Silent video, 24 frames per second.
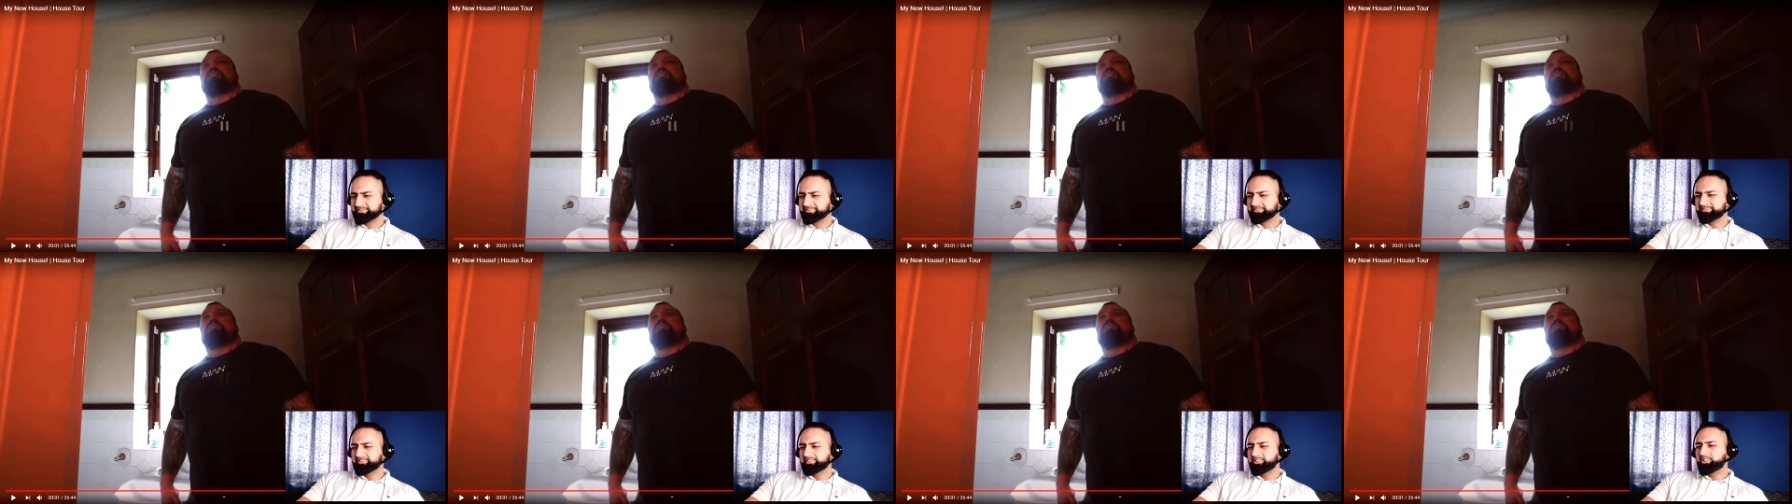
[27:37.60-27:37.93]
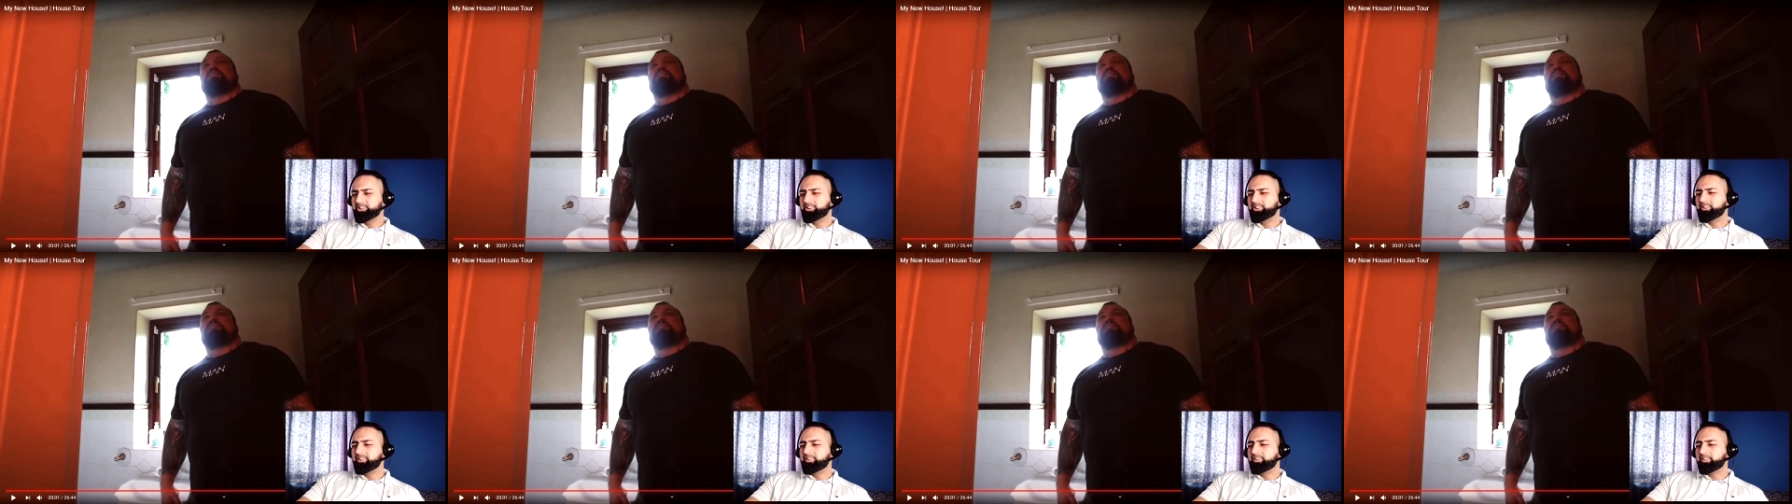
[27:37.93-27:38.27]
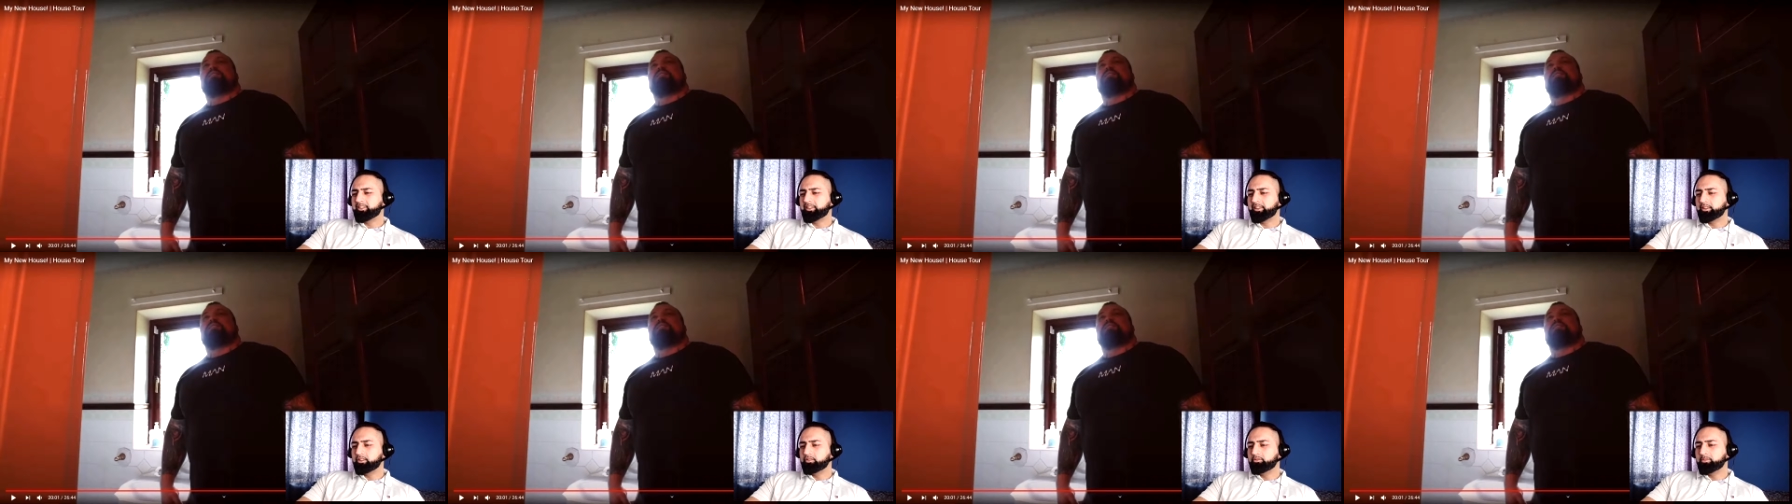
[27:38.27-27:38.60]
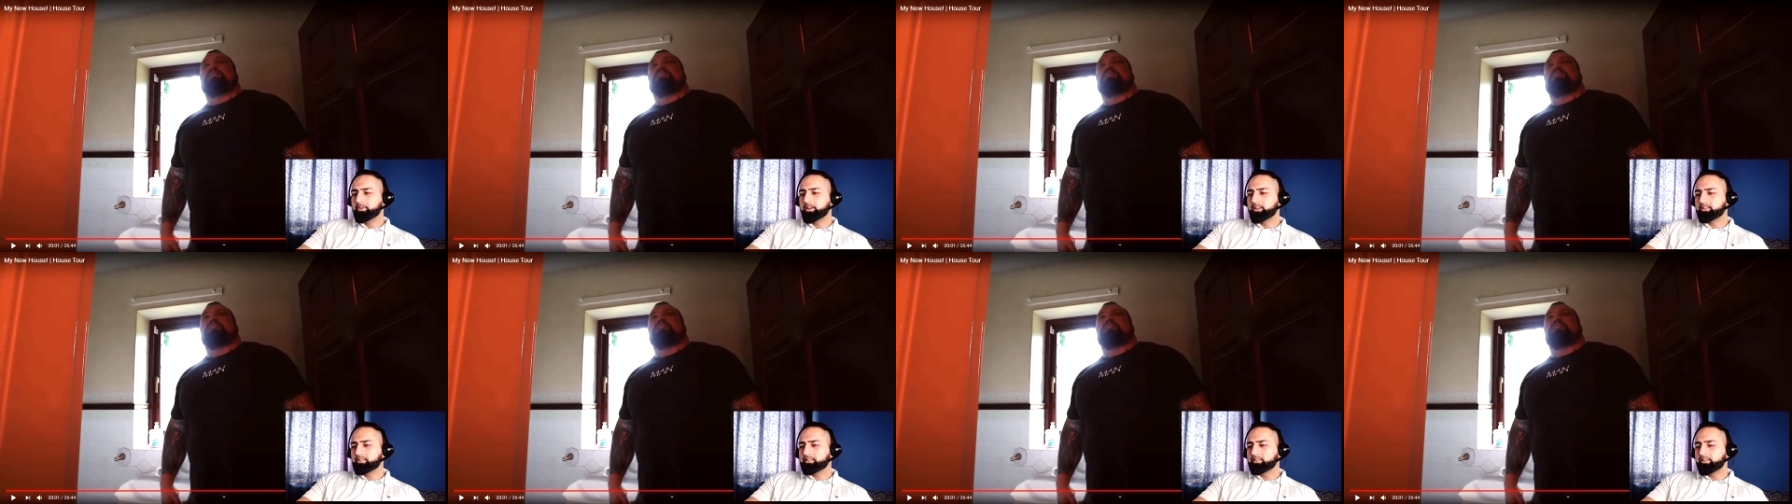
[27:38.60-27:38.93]
Oh, can you
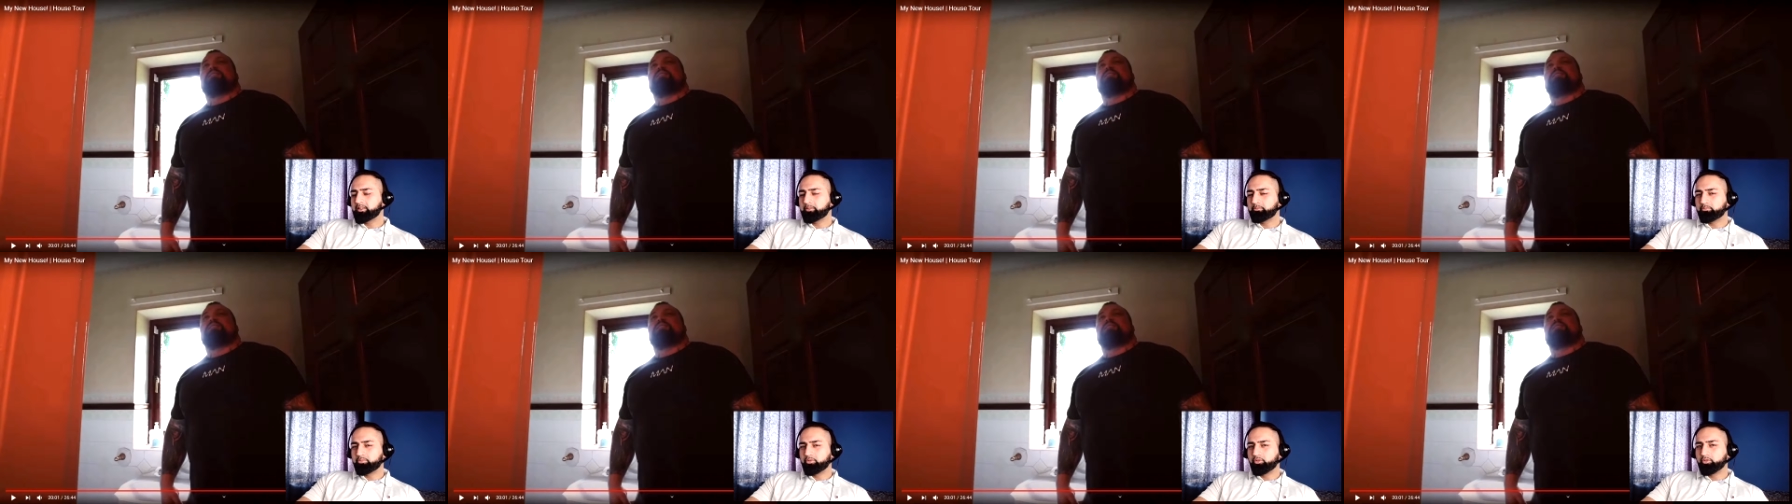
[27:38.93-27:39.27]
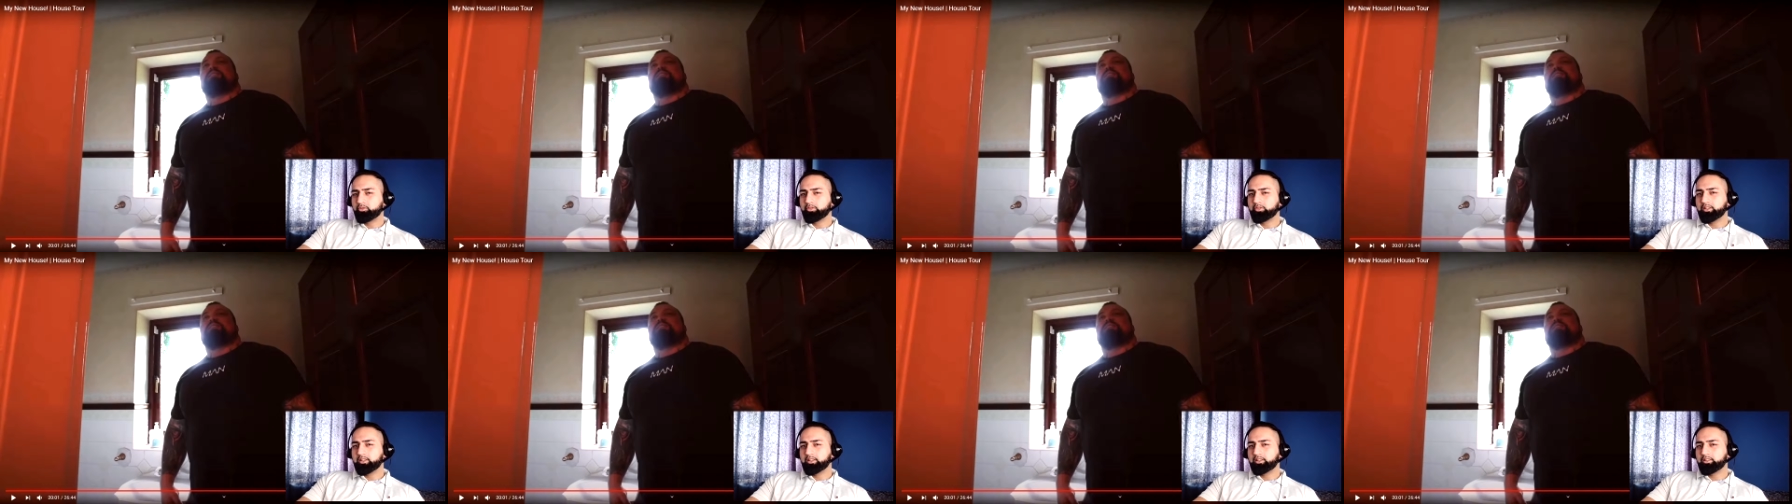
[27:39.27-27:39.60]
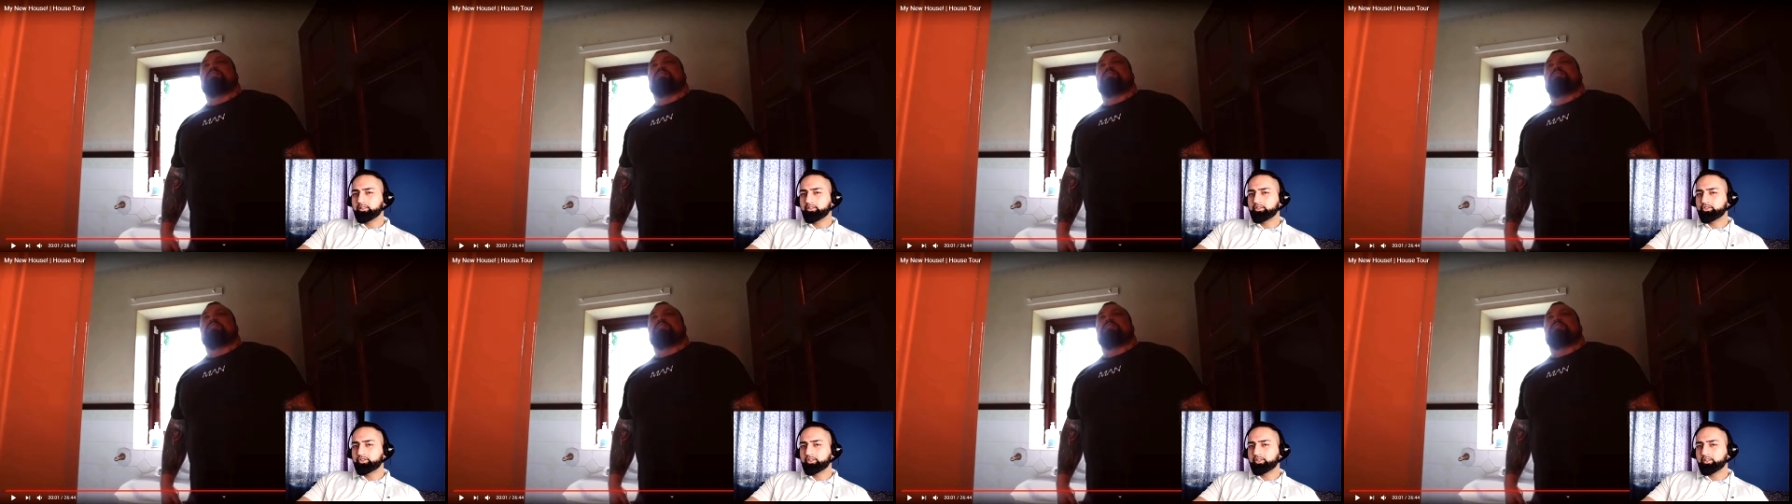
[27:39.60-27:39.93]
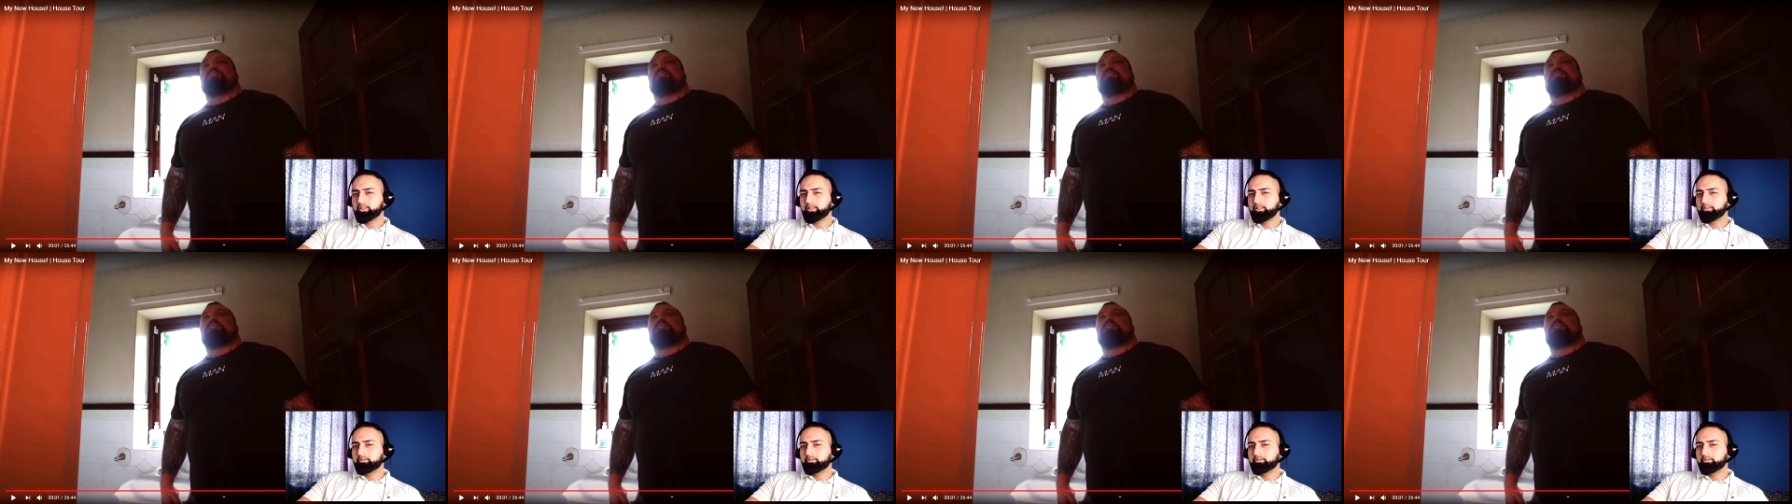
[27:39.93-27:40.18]
imagine that protein shit?